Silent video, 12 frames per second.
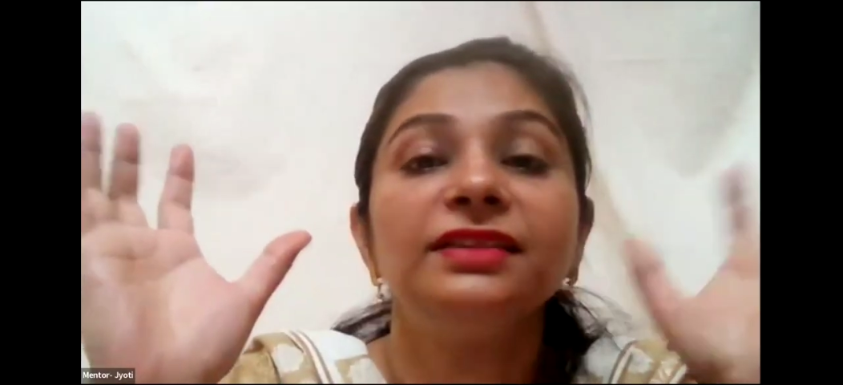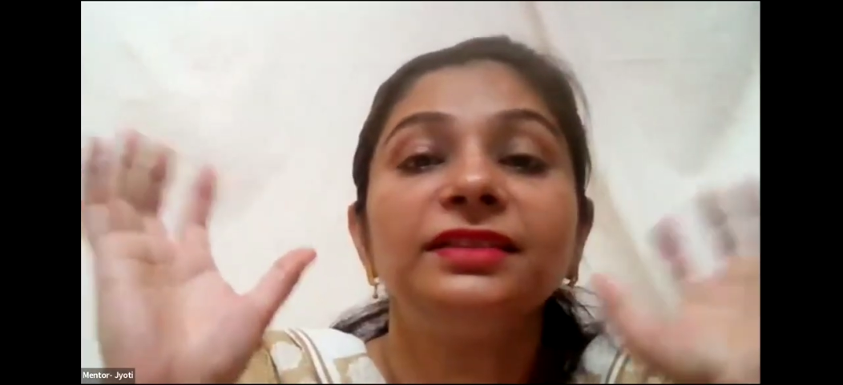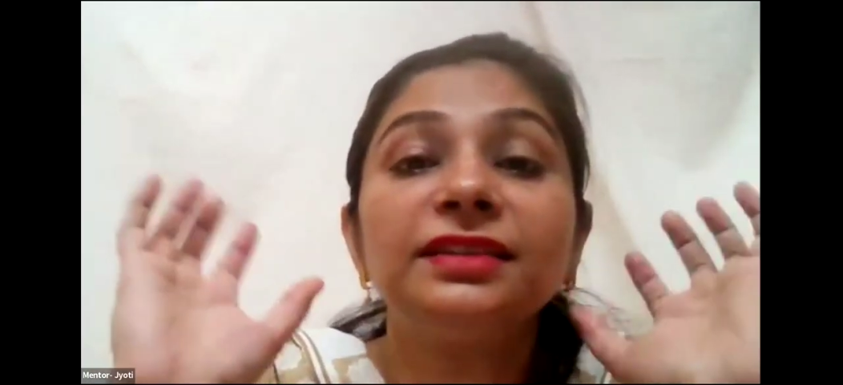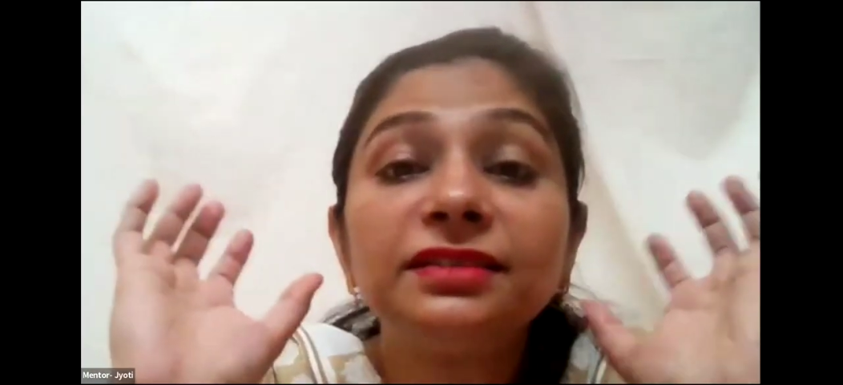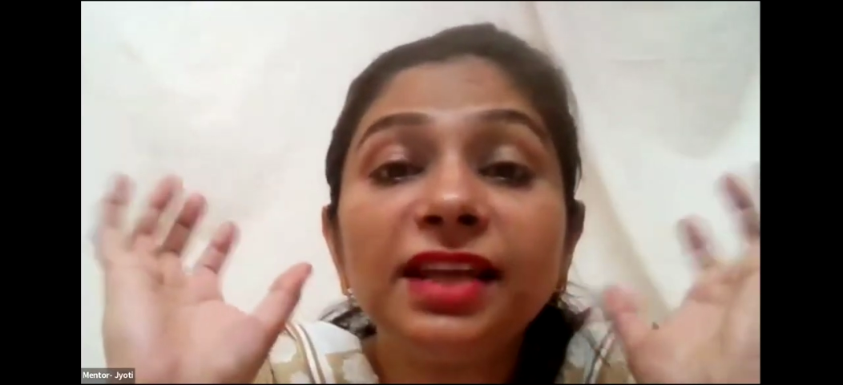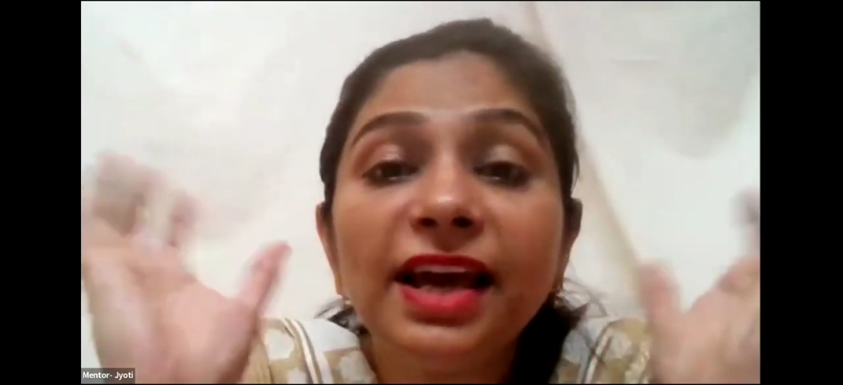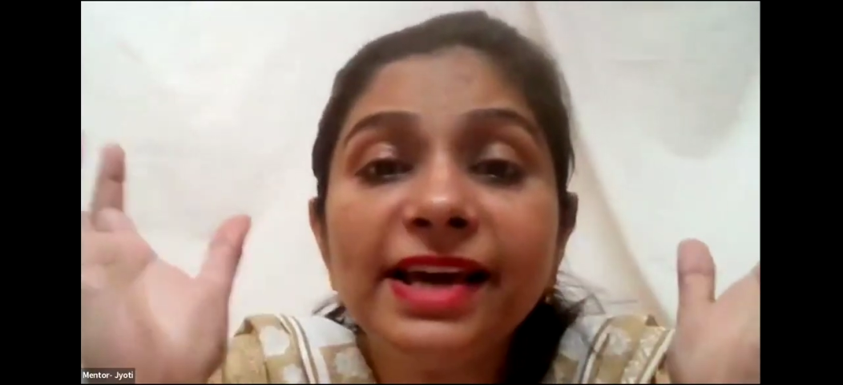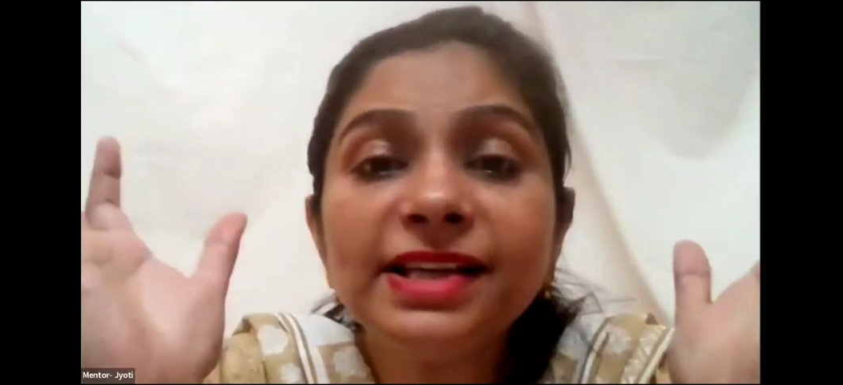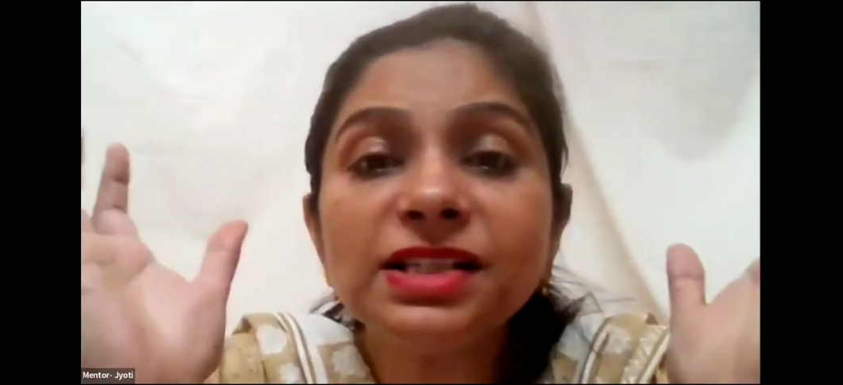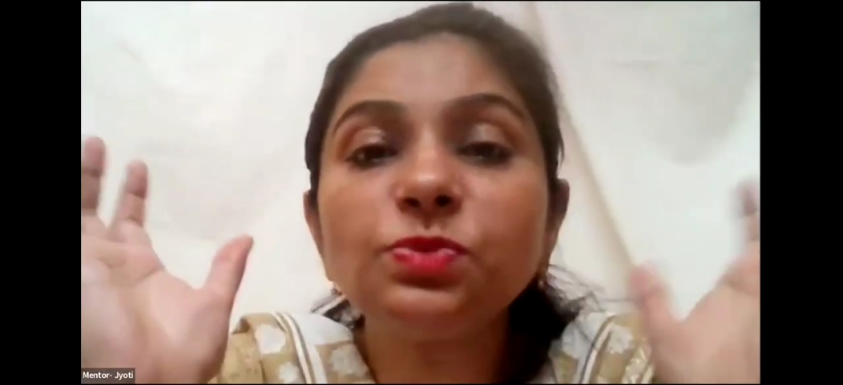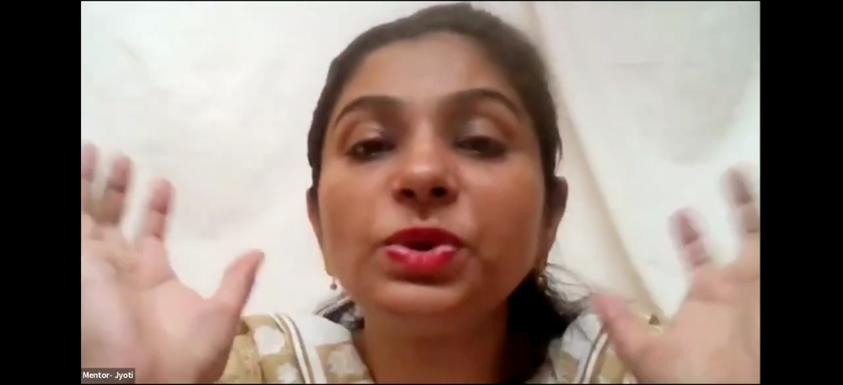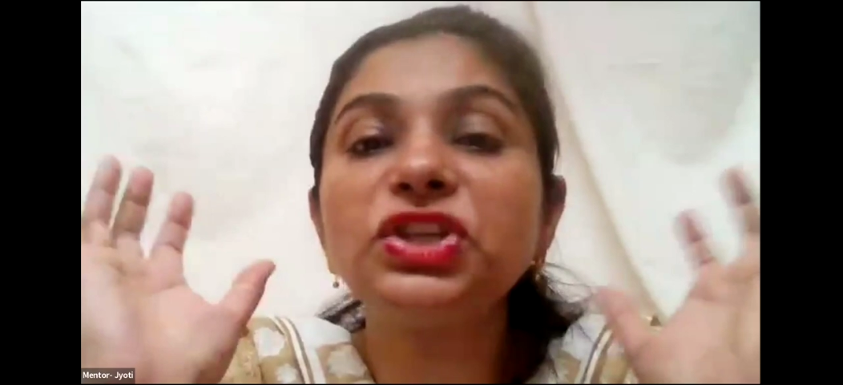the
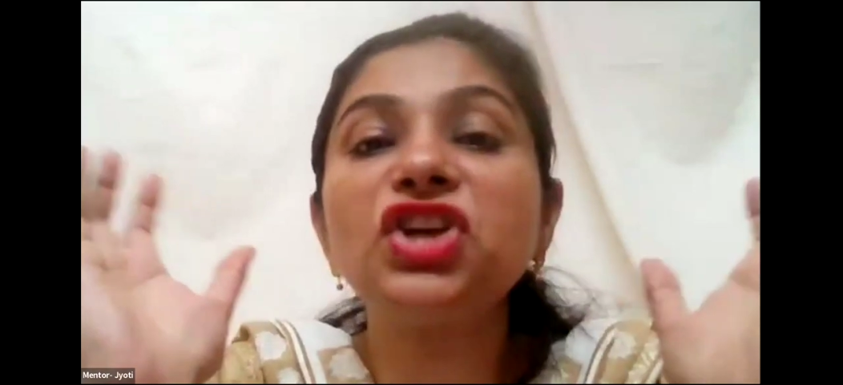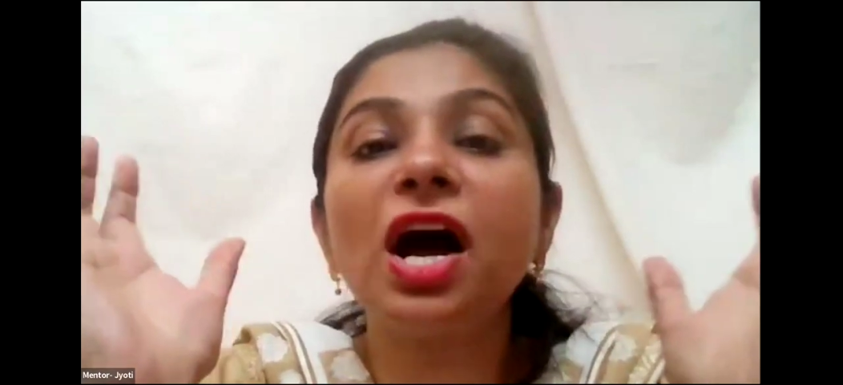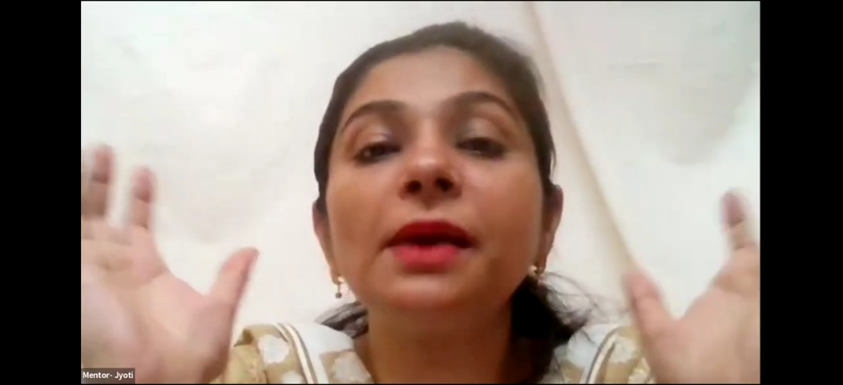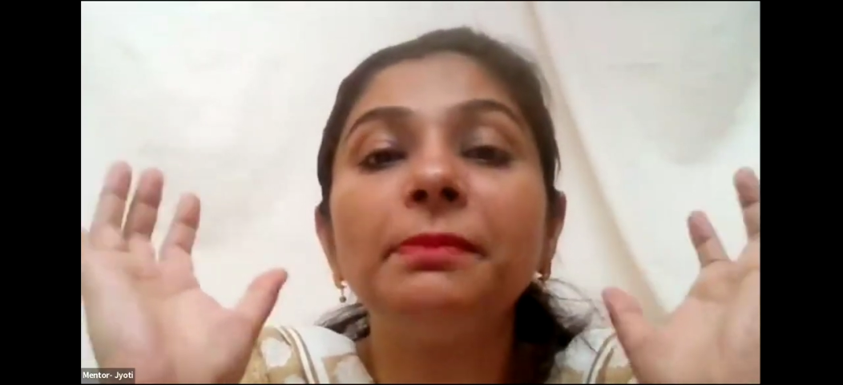things which are